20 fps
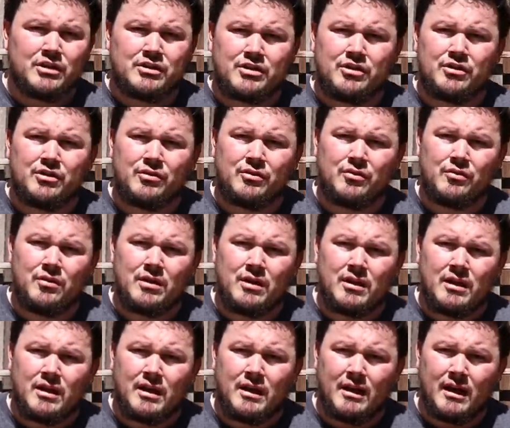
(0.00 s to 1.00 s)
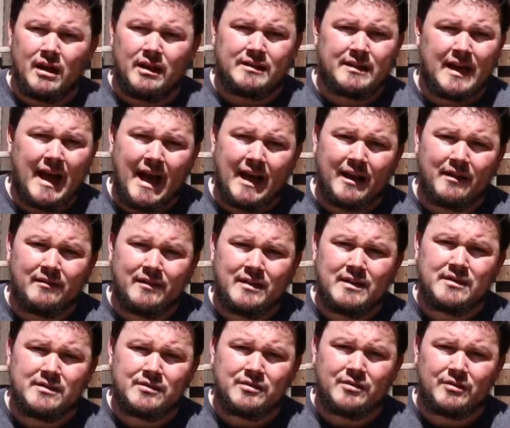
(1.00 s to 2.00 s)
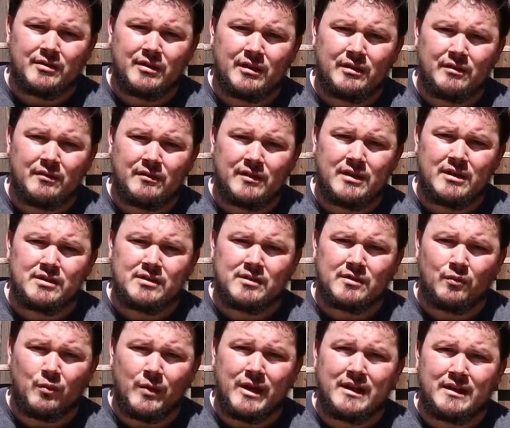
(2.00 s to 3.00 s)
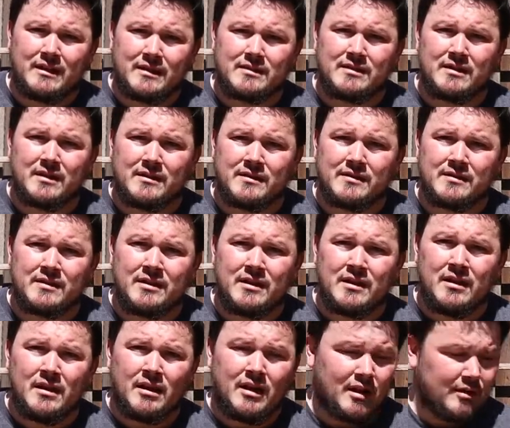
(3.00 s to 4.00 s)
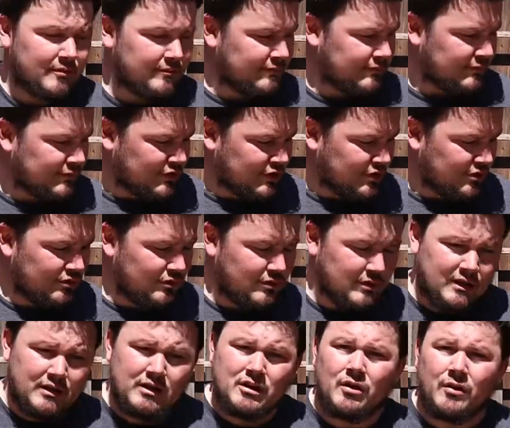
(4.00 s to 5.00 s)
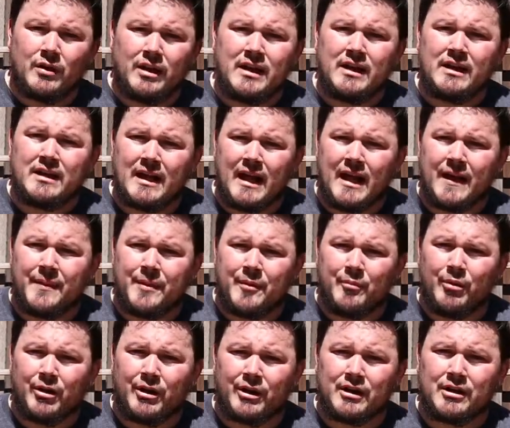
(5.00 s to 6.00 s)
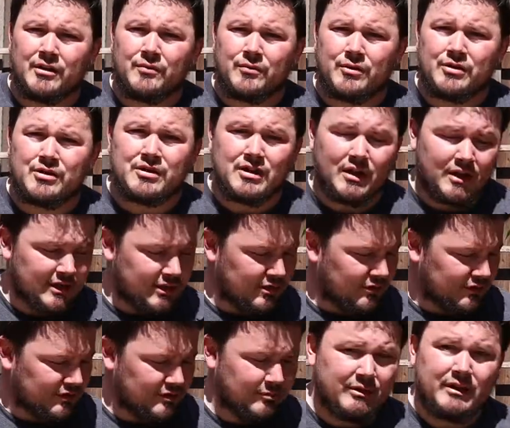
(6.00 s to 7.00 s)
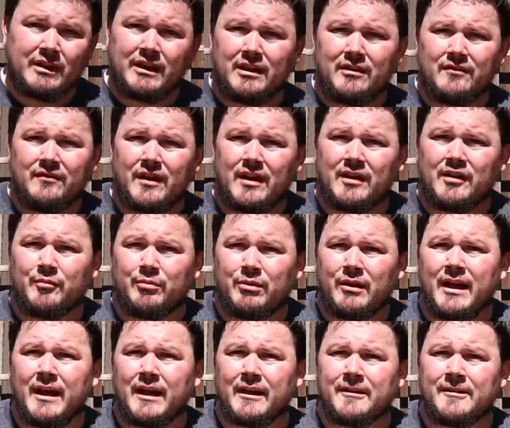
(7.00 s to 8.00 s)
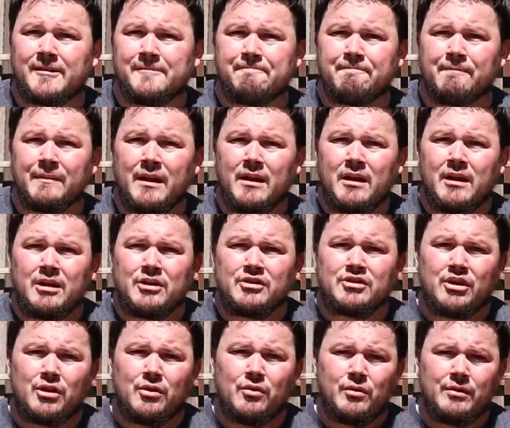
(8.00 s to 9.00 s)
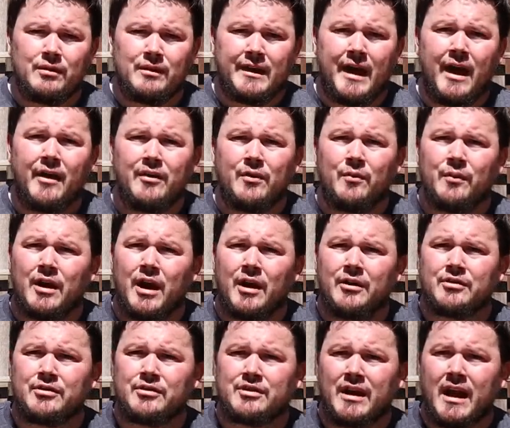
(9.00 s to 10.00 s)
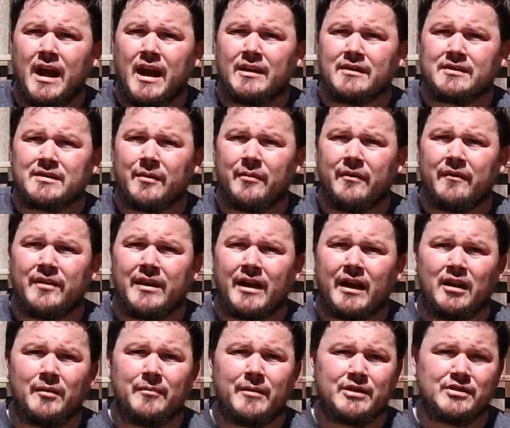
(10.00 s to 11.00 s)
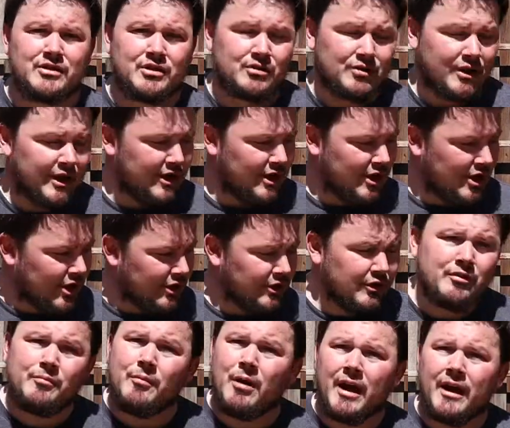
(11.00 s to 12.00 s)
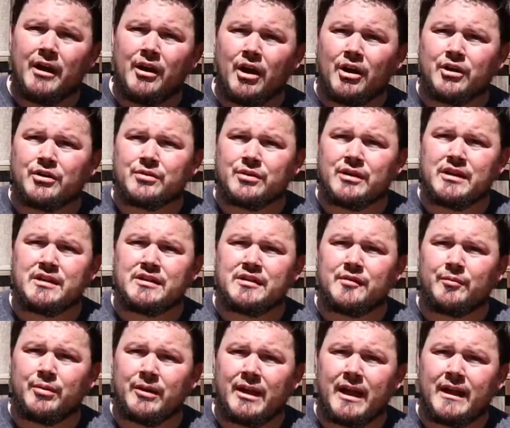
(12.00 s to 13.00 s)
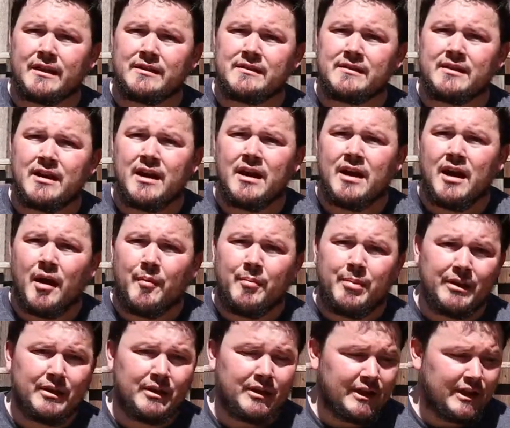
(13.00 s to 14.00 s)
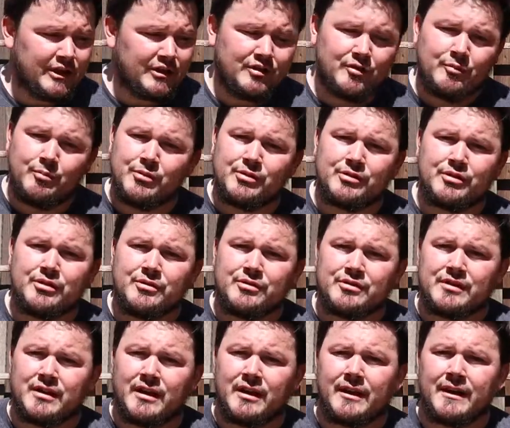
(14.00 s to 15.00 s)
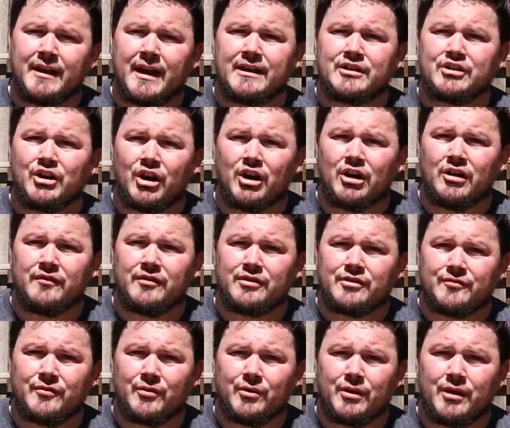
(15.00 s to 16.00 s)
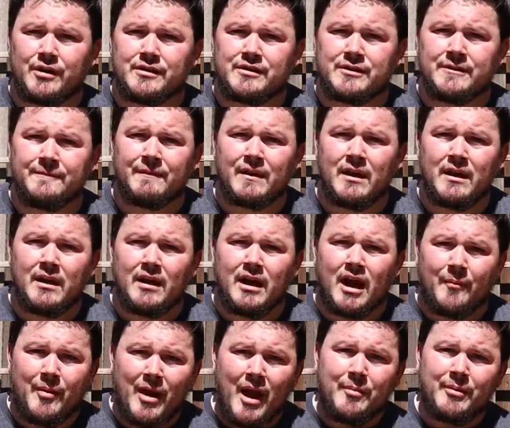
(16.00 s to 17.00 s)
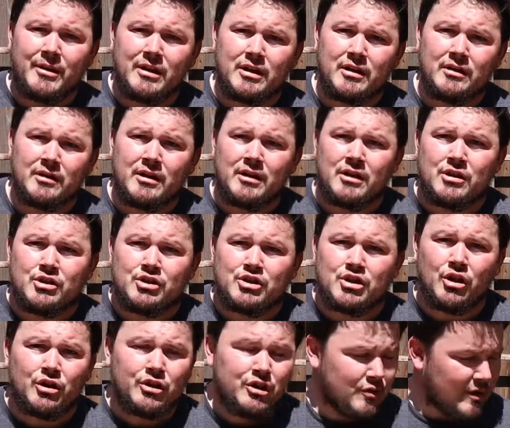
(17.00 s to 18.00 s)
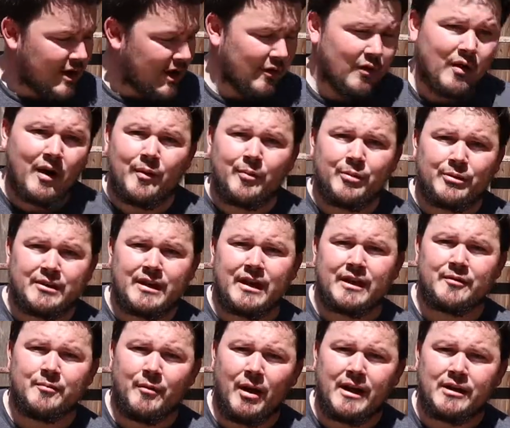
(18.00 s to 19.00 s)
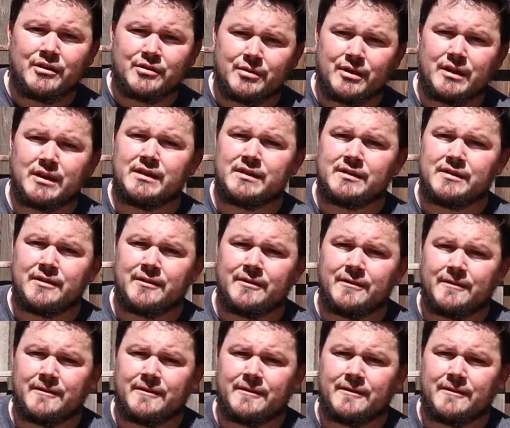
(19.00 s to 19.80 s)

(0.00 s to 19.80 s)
to uh, attack these these weaknesses um, to you know eat at the bark and rootstock and ultimately invade the plant. So now that we understand some of the elements that try to undermine our trees and plants' ability to produce a, a nice harvest for us, I'm happy to show you how I protect my trees.